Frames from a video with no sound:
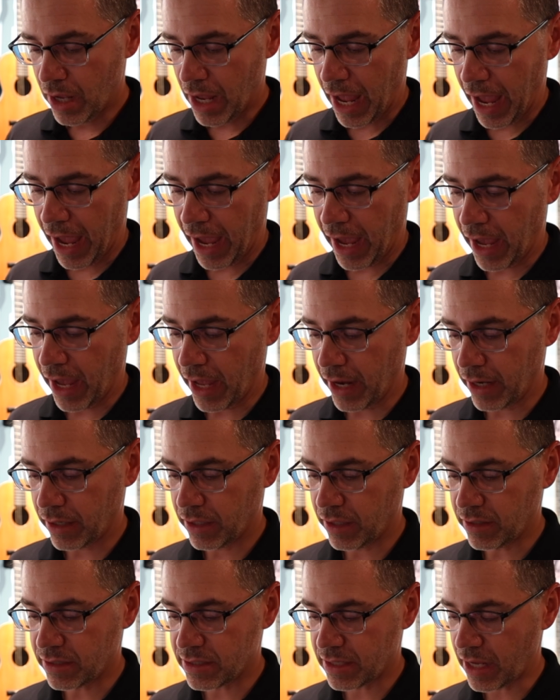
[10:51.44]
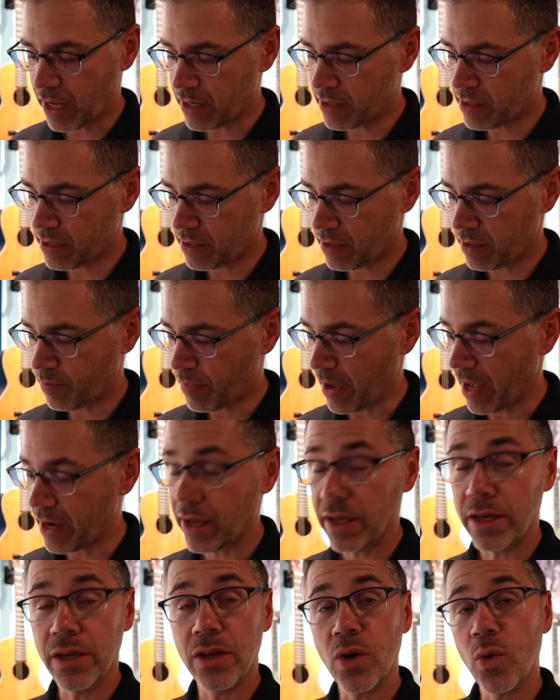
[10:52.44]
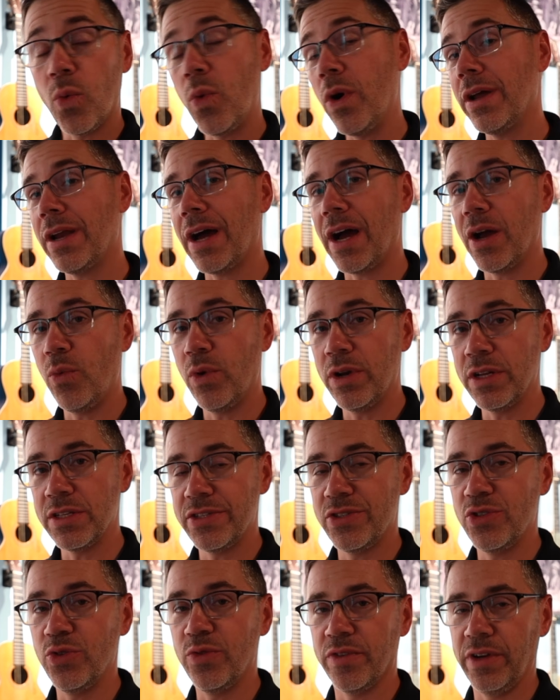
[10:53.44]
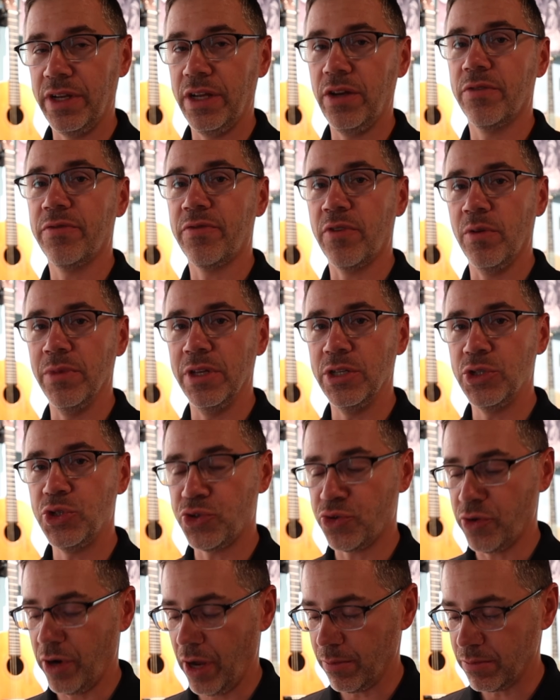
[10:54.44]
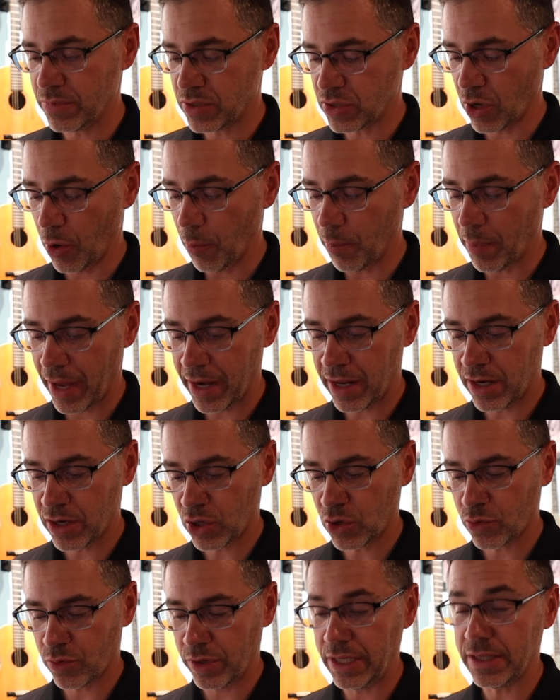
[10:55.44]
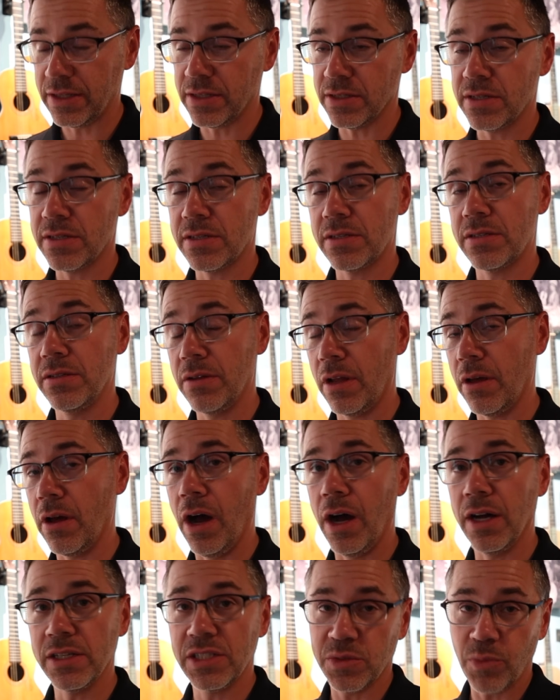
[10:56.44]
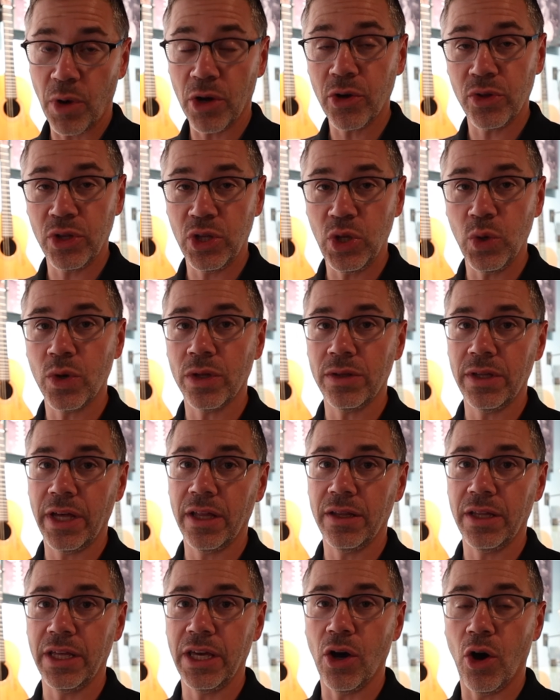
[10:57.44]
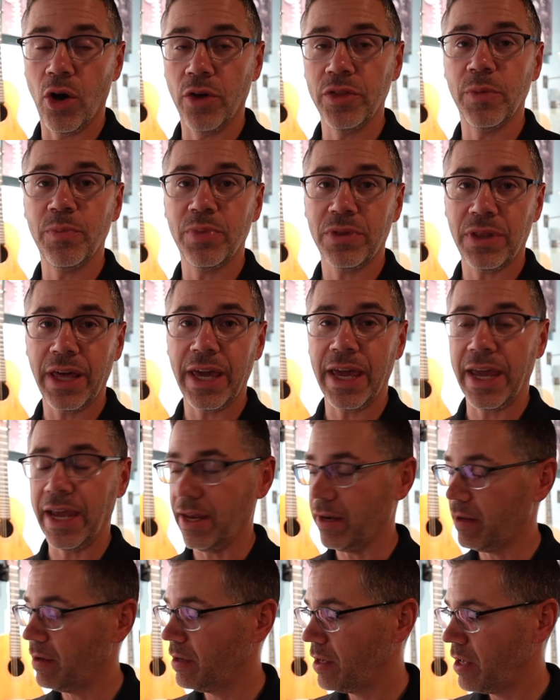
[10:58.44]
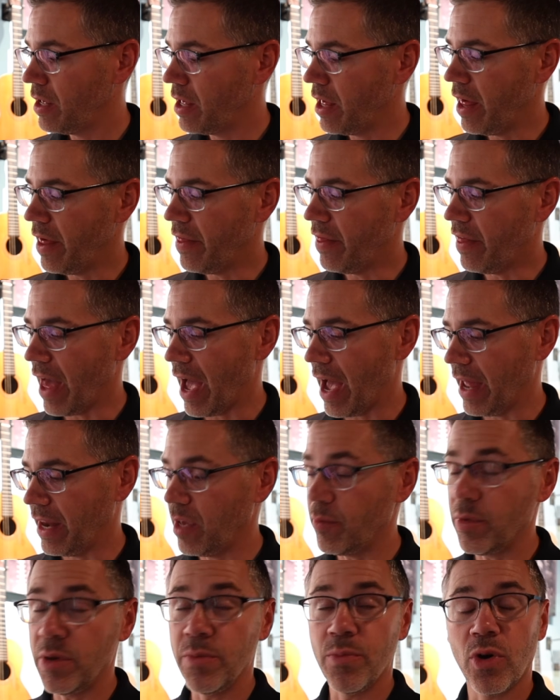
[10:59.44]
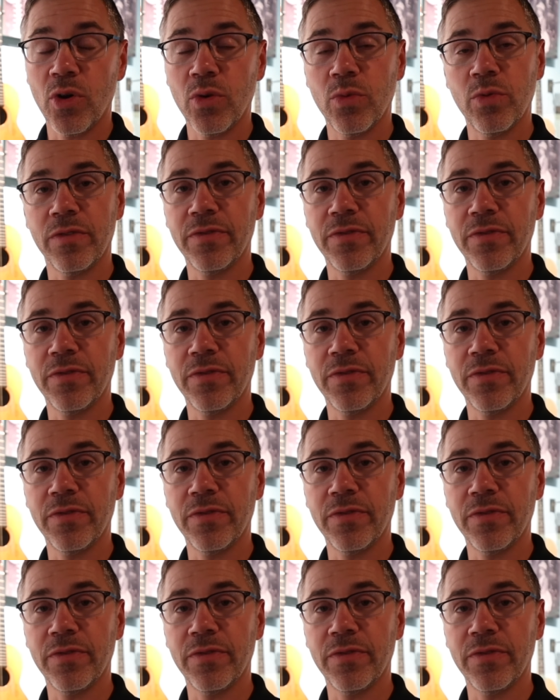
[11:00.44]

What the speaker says: And he said to Bennett, you know what, I want a souvenir from this trip. So Bennett agreed to smuggle the ukulele on the plane that him and Byrd were